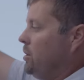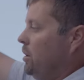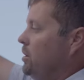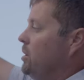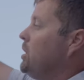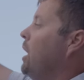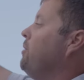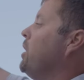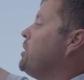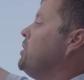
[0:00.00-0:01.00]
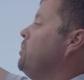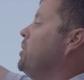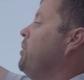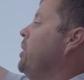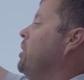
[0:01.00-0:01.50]
good to just have an extra
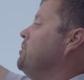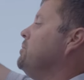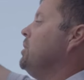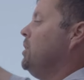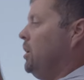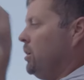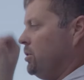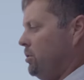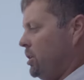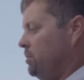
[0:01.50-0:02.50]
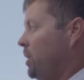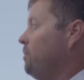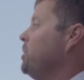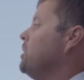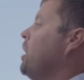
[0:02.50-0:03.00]
one around. Because trust me,
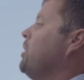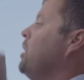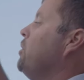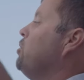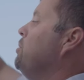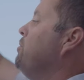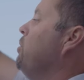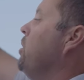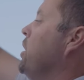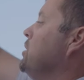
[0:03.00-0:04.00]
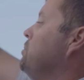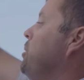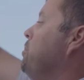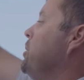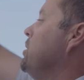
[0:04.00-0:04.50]
I've been down that road before and it's
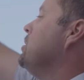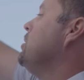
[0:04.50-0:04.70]
bumpy.